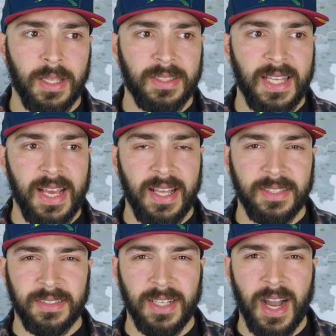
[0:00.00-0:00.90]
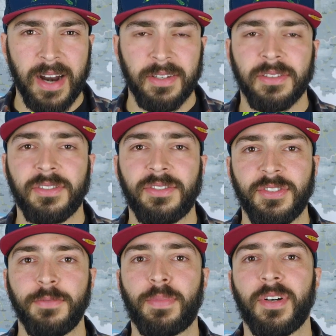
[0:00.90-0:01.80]
that are
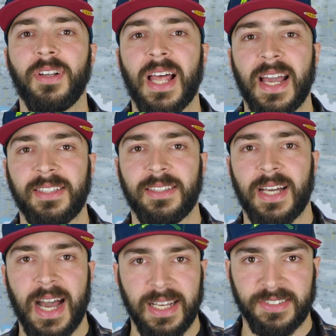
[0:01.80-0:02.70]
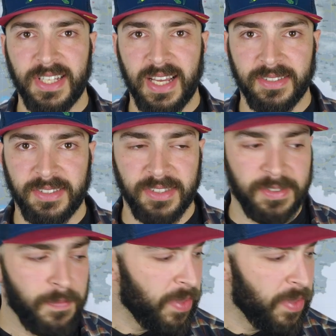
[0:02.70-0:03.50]
super light ice axes.